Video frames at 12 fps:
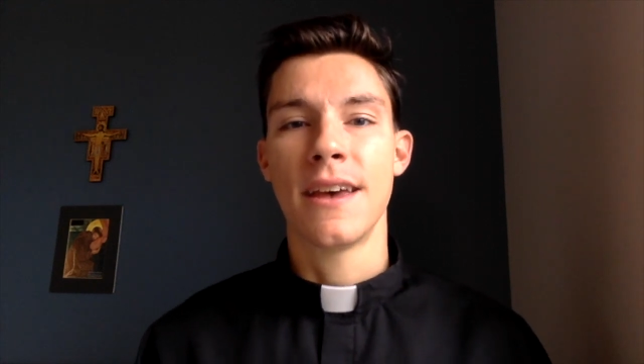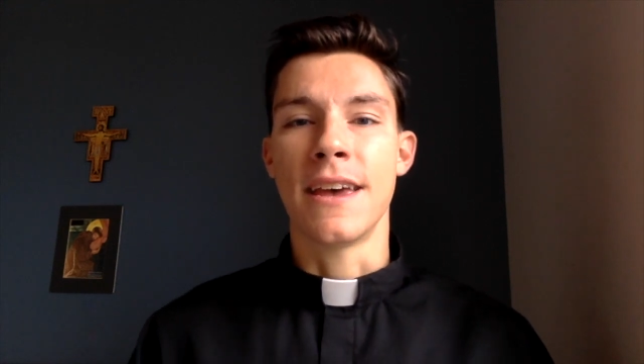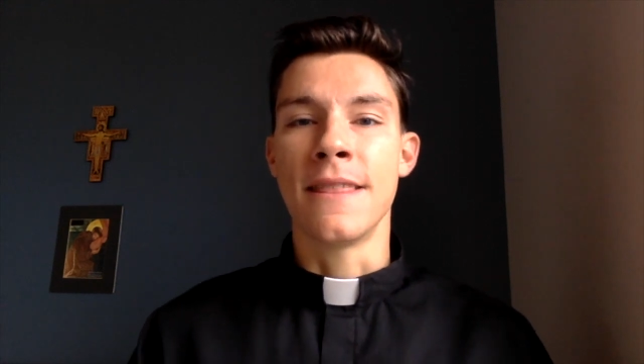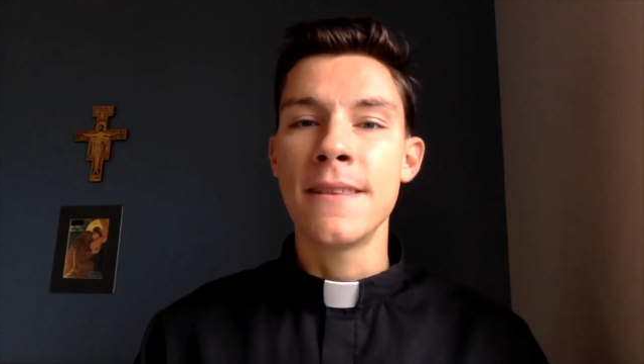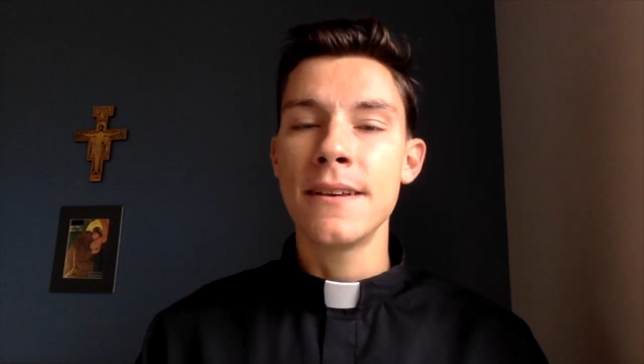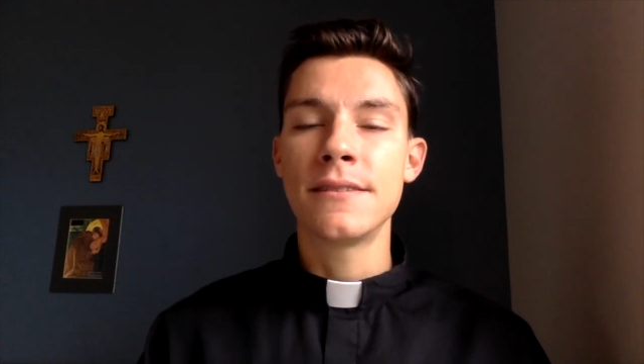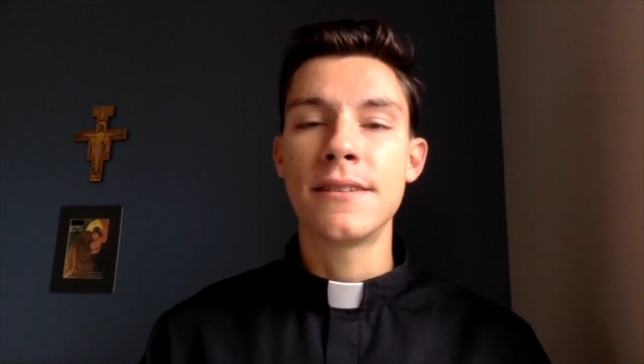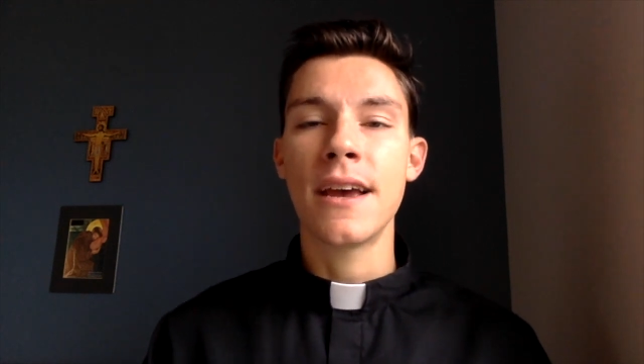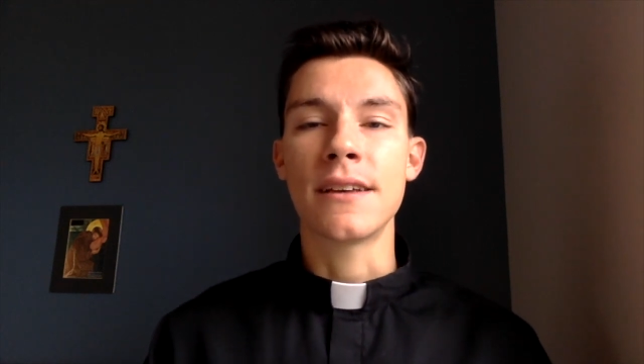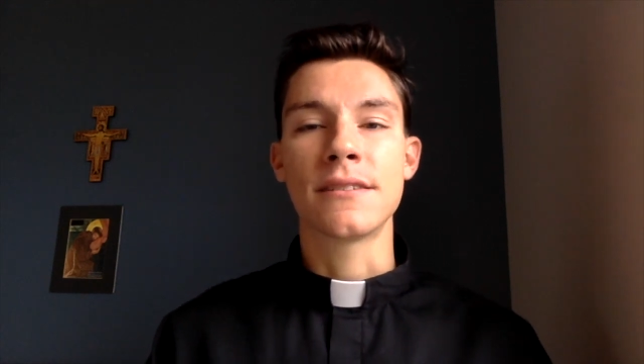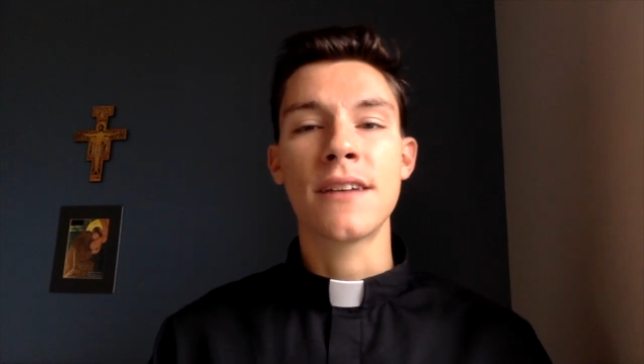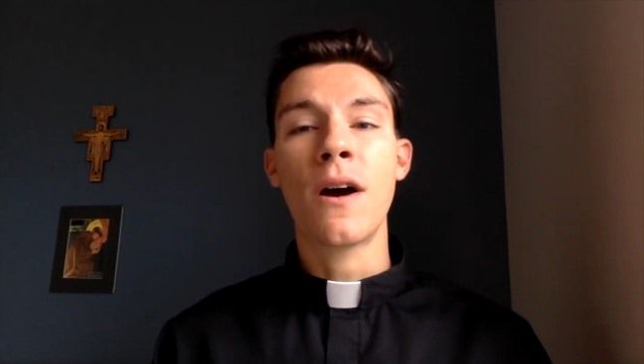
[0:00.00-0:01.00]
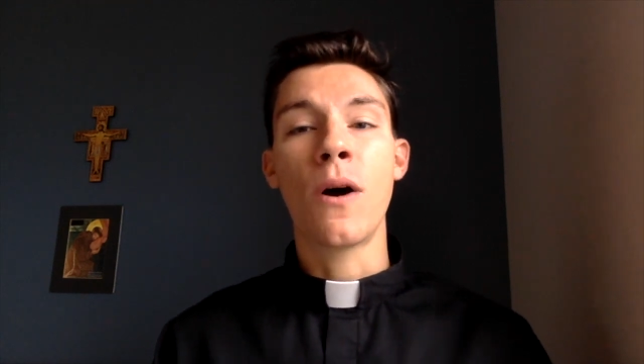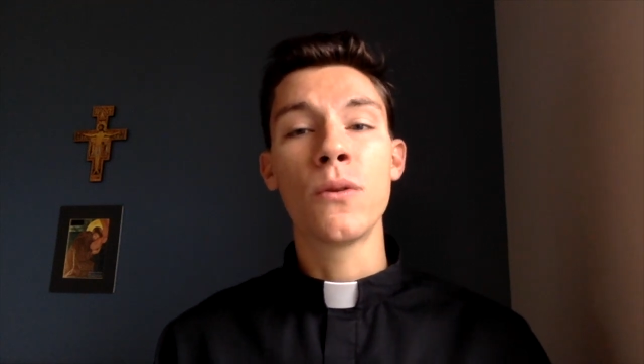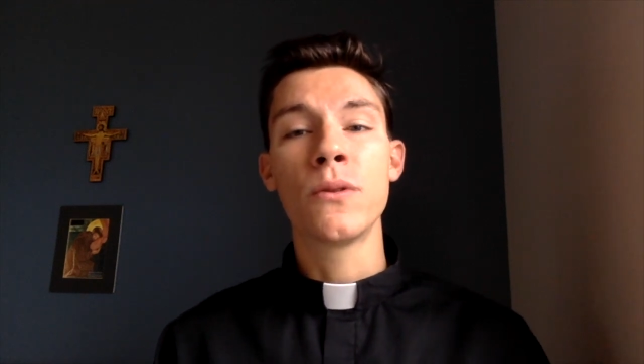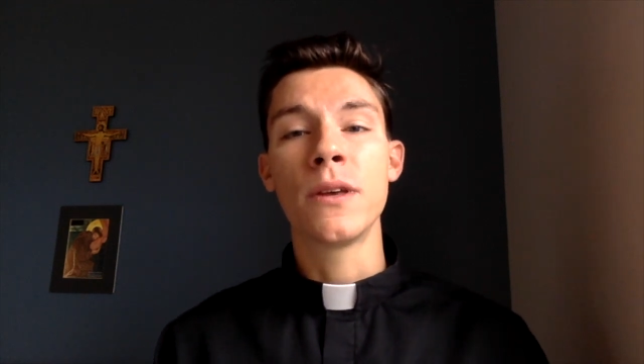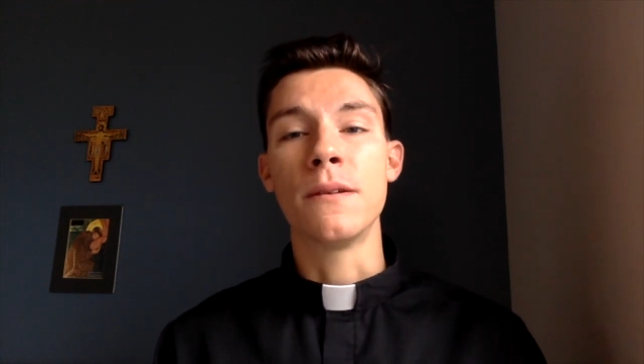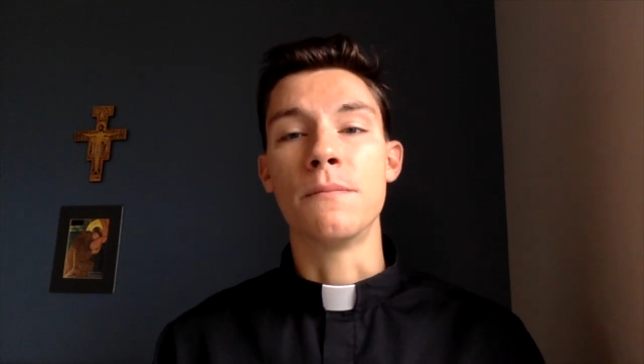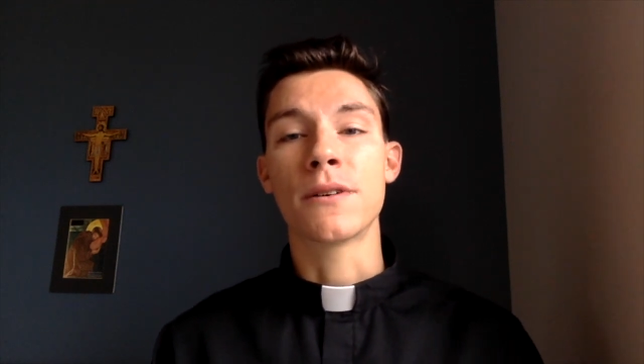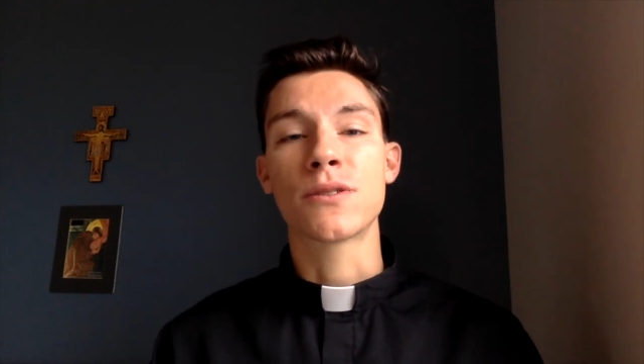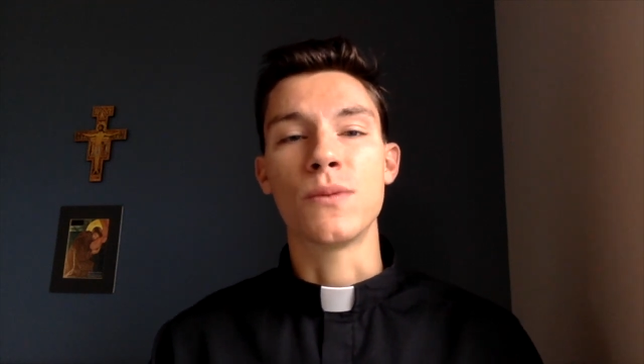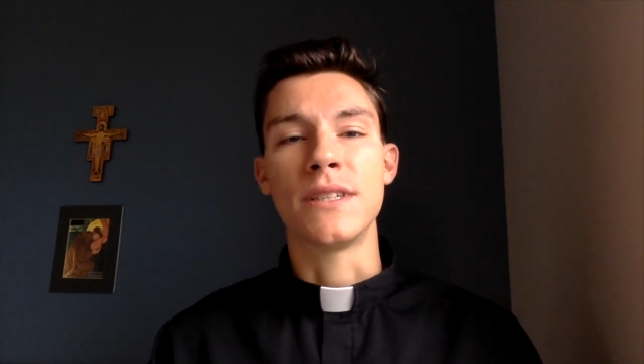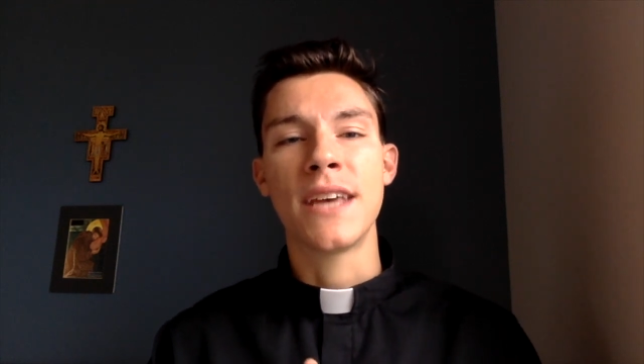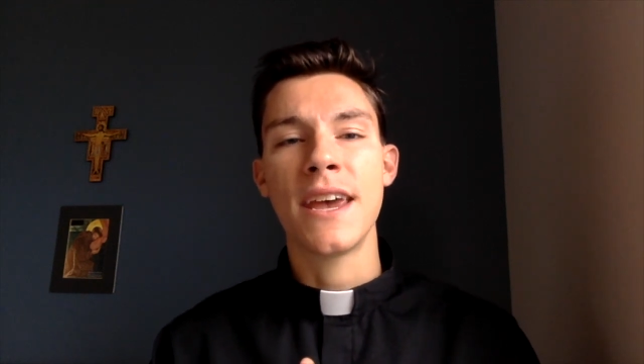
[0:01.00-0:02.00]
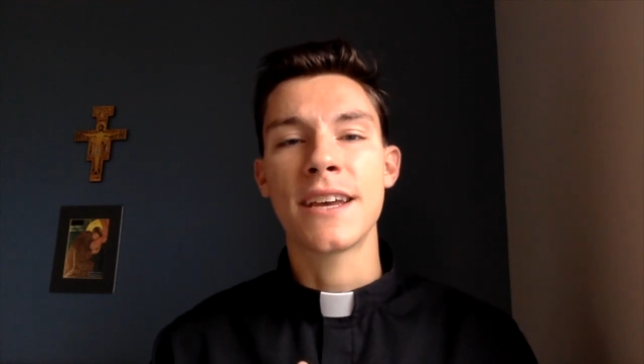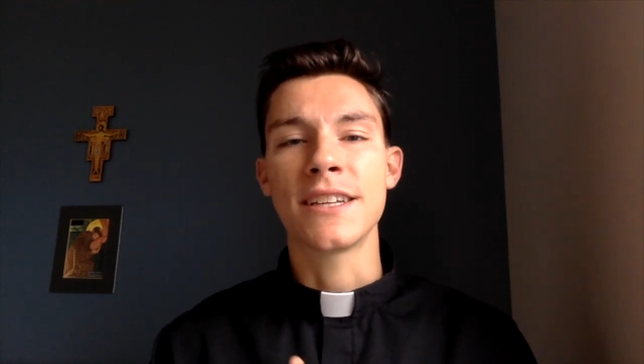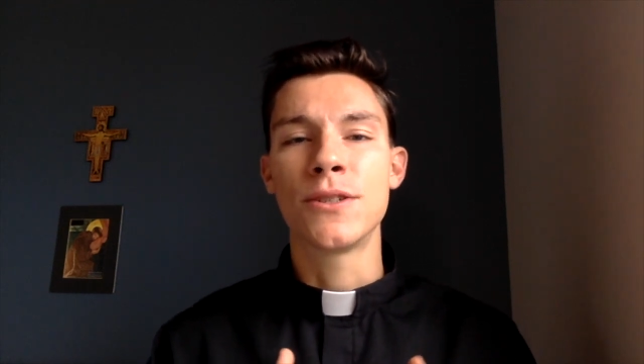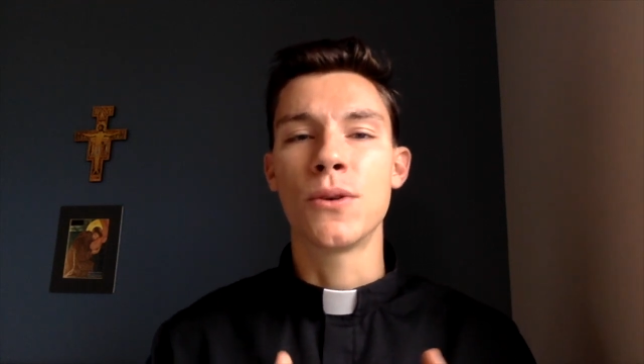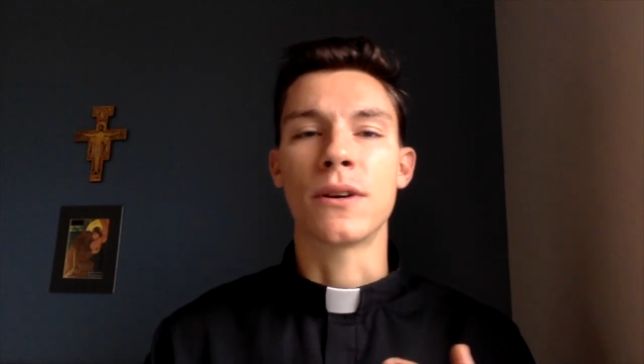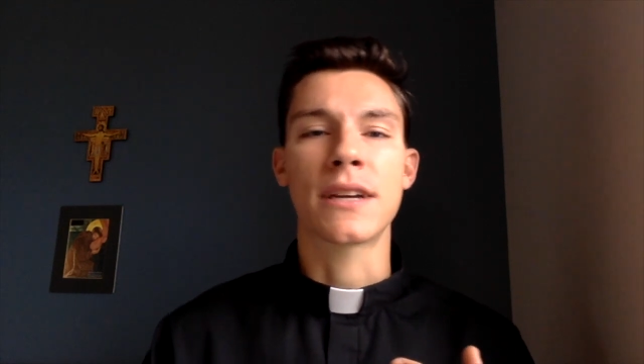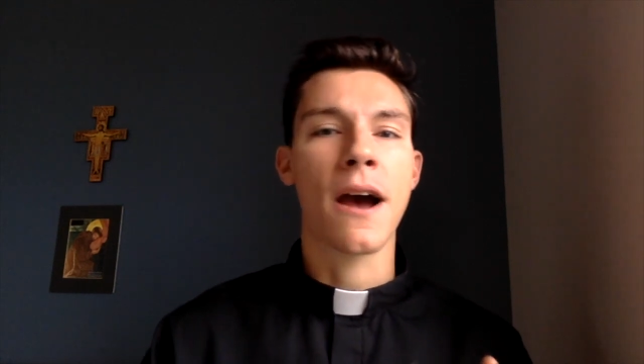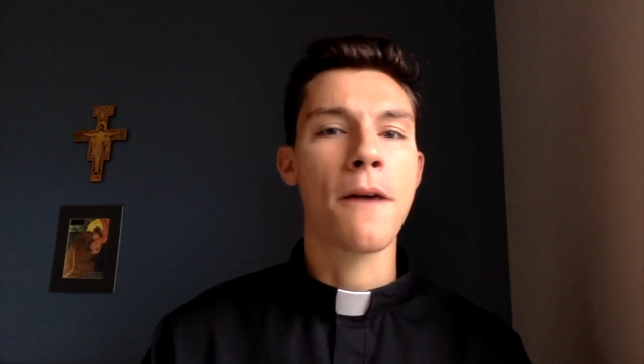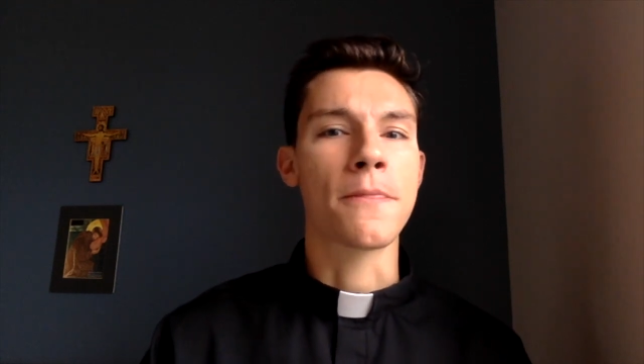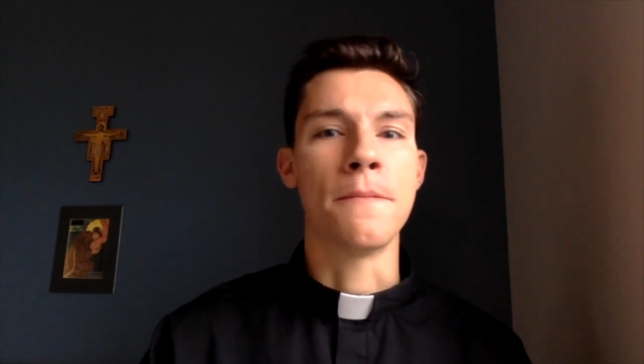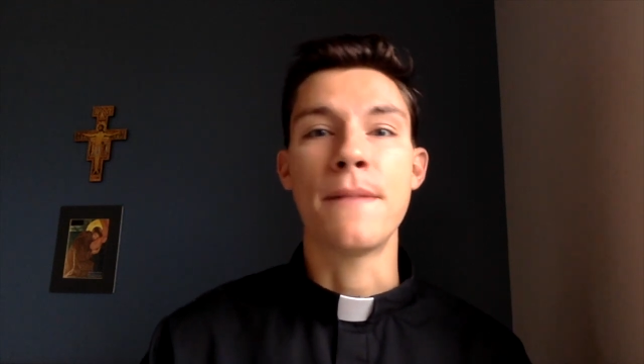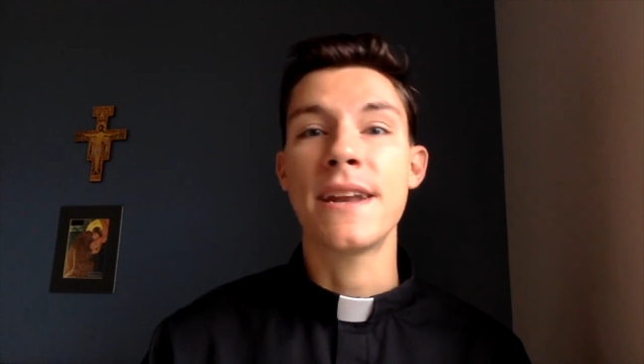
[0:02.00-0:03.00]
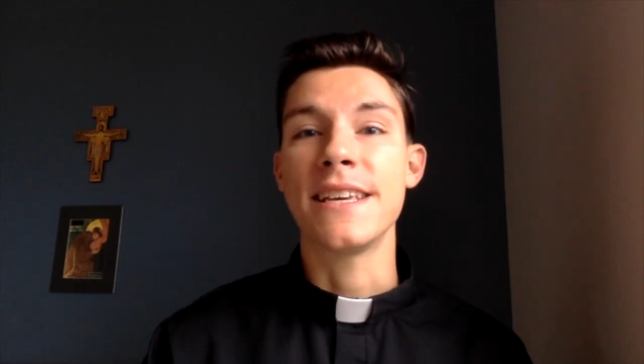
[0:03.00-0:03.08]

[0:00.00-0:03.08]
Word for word: In these days, not only must we take into account the many